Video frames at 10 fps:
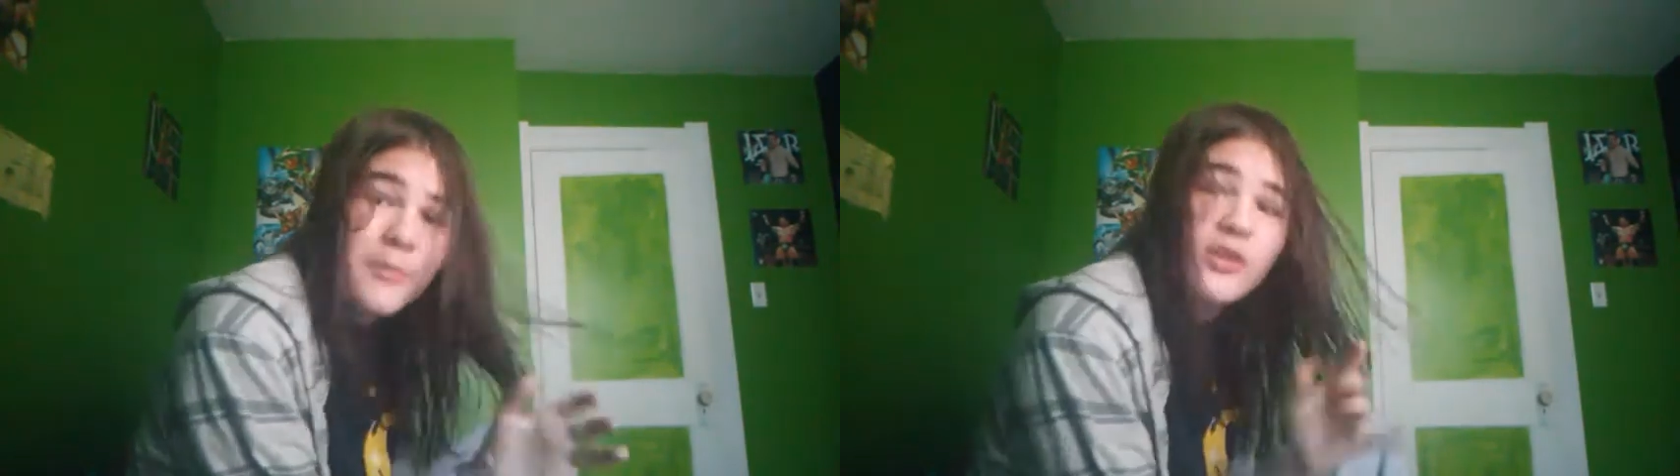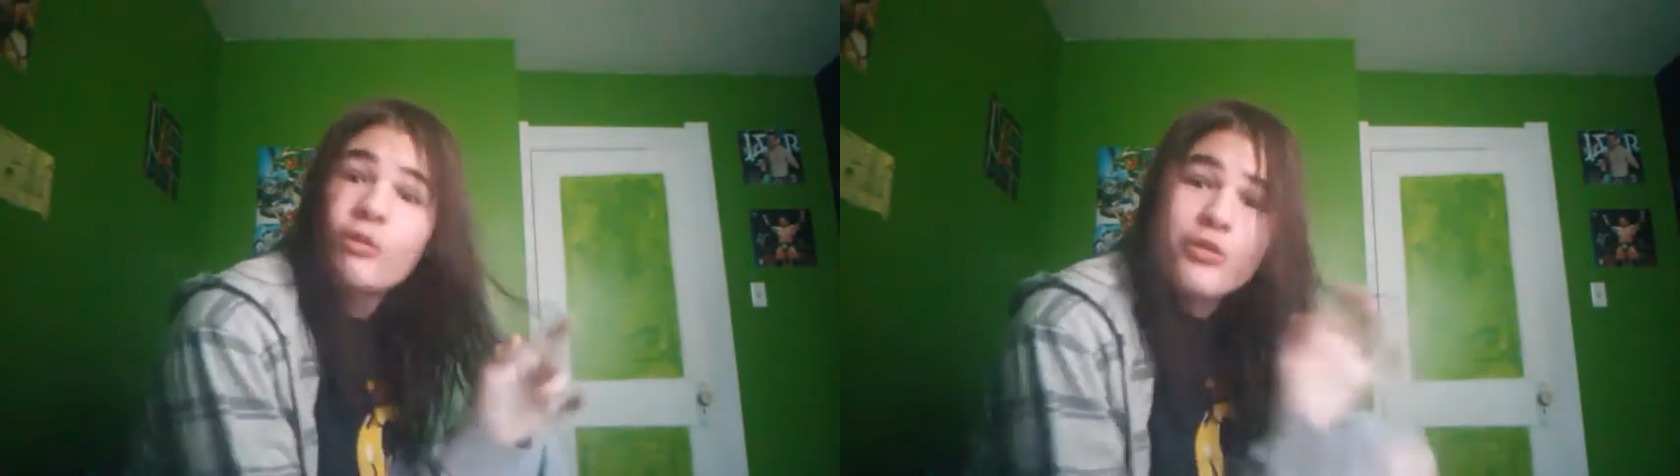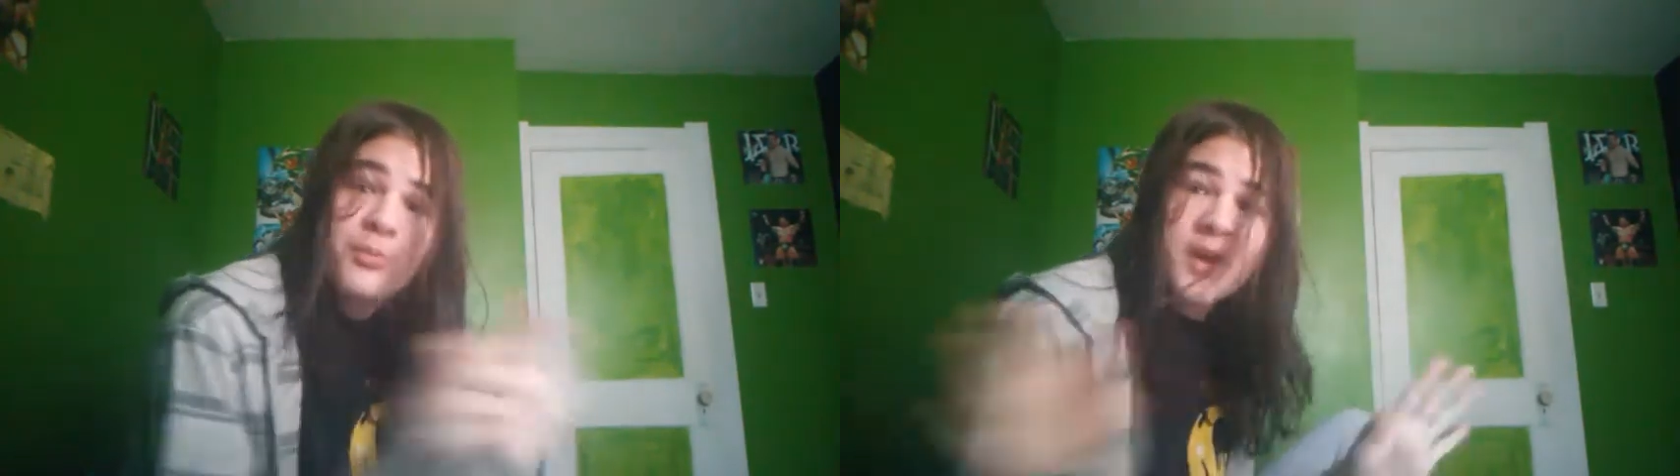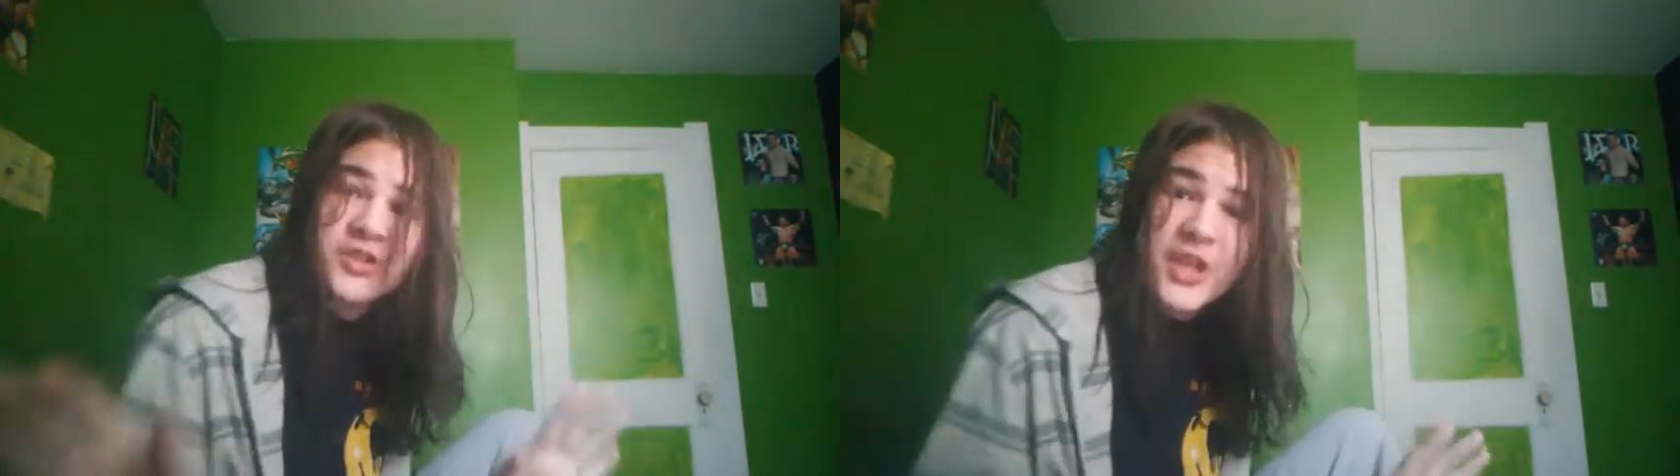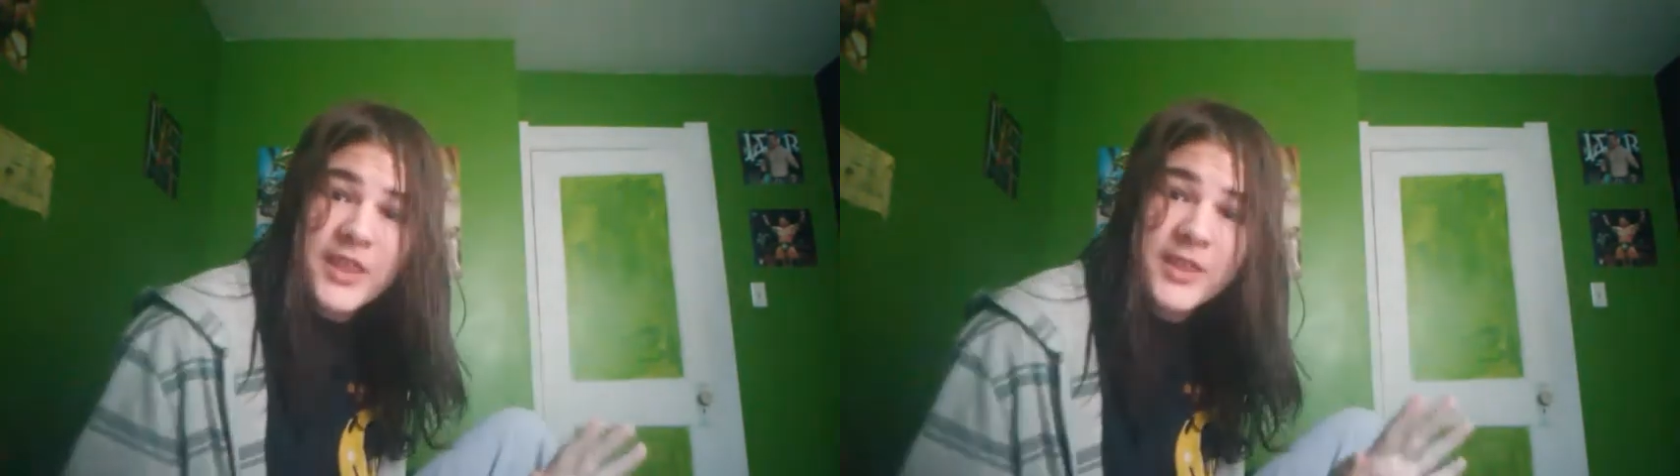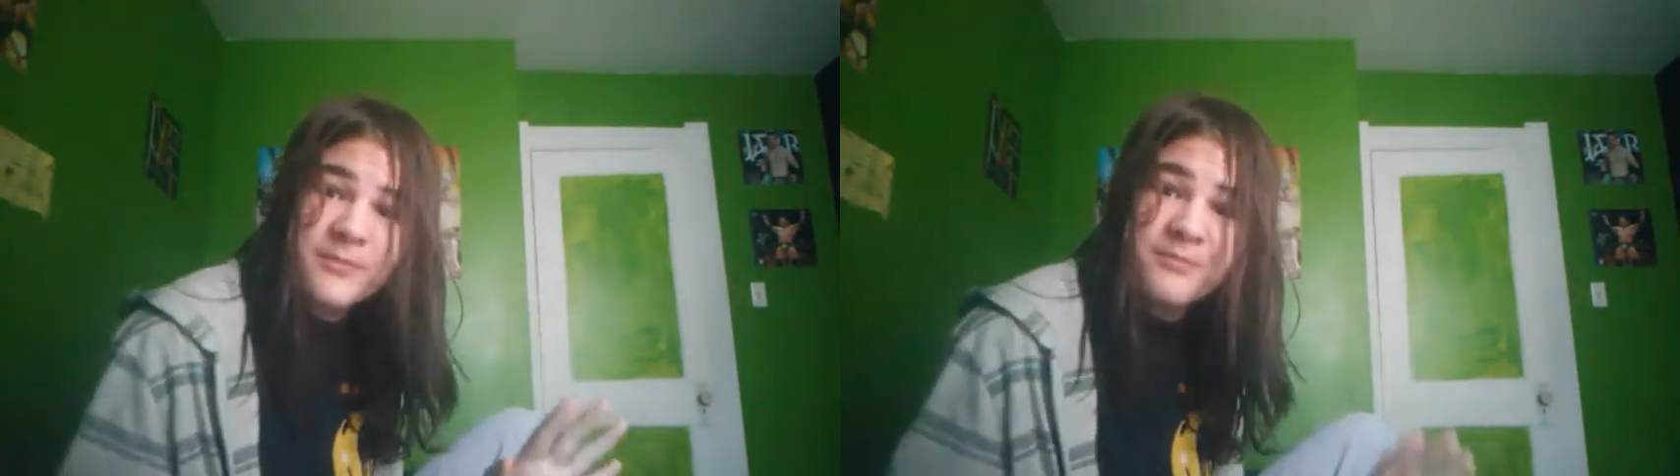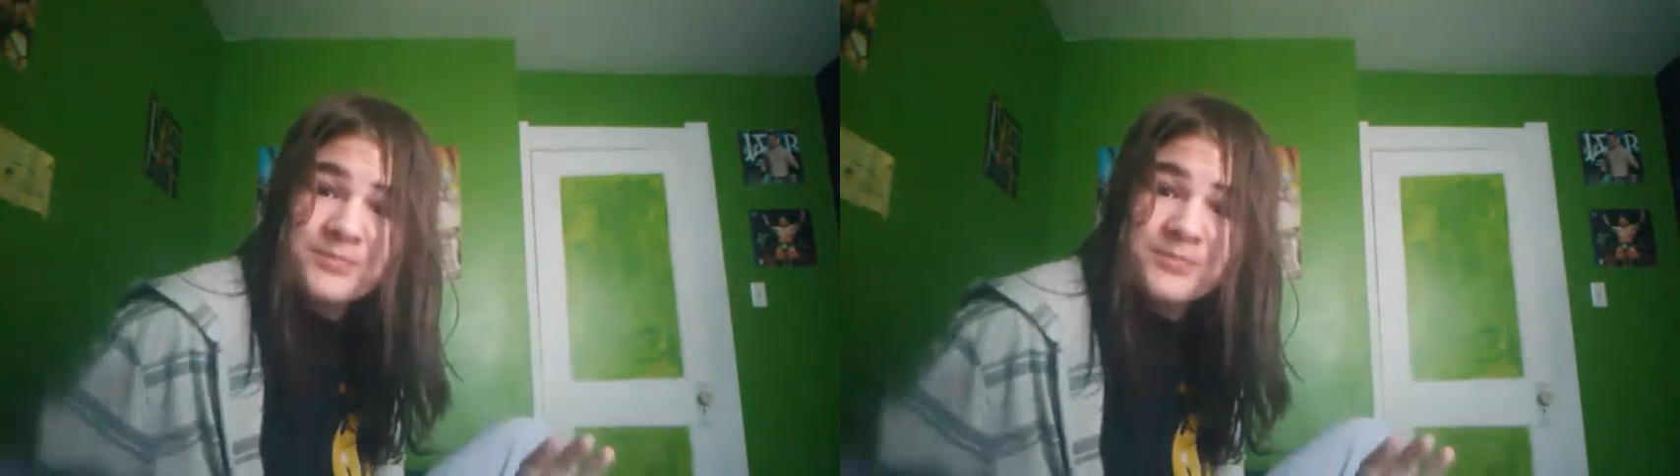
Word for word: so speechless.